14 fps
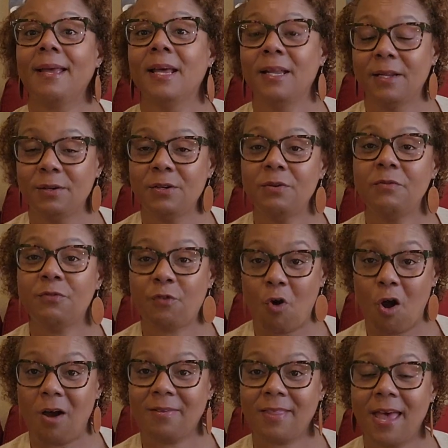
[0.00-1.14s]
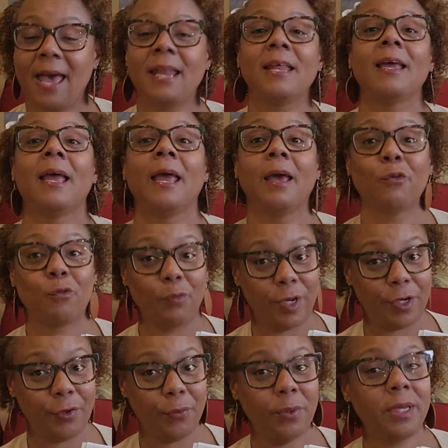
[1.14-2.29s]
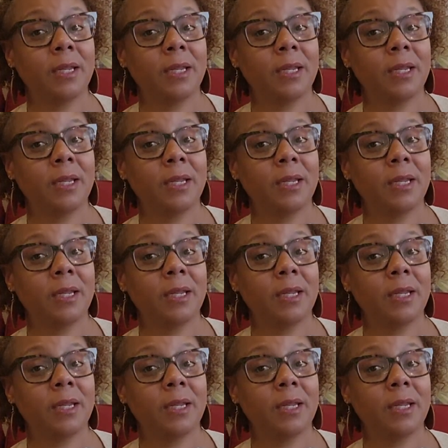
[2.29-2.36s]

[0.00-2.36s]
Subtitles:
and frog that and redo